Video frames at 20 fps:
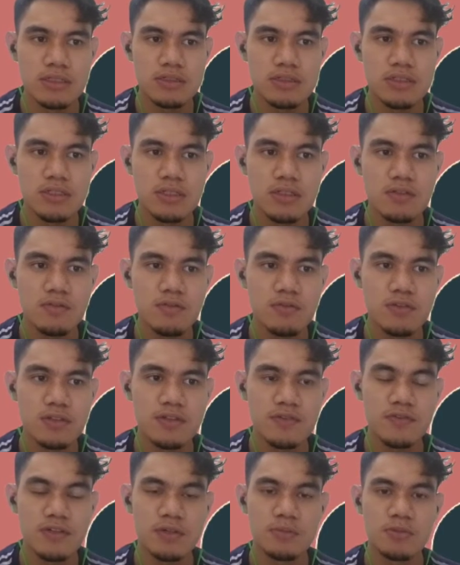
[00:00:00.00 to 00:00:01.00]
Gasoline
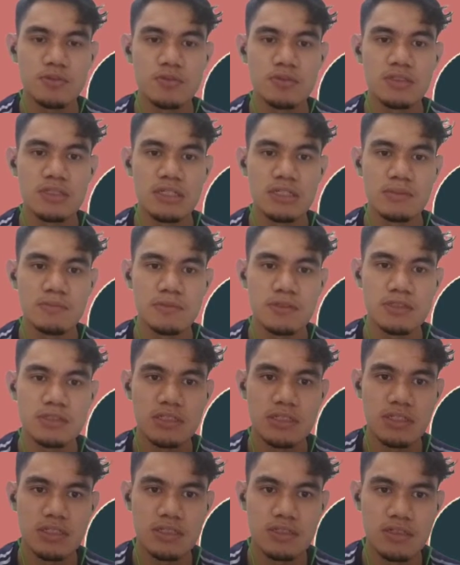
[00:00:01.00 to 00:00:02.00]
with up to 10%
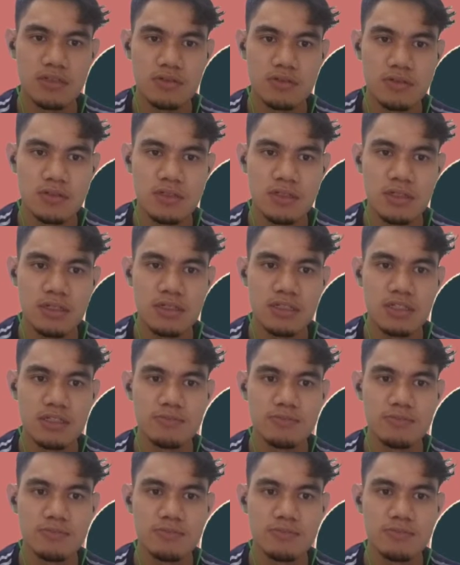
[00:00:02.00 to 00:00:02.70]
ethanol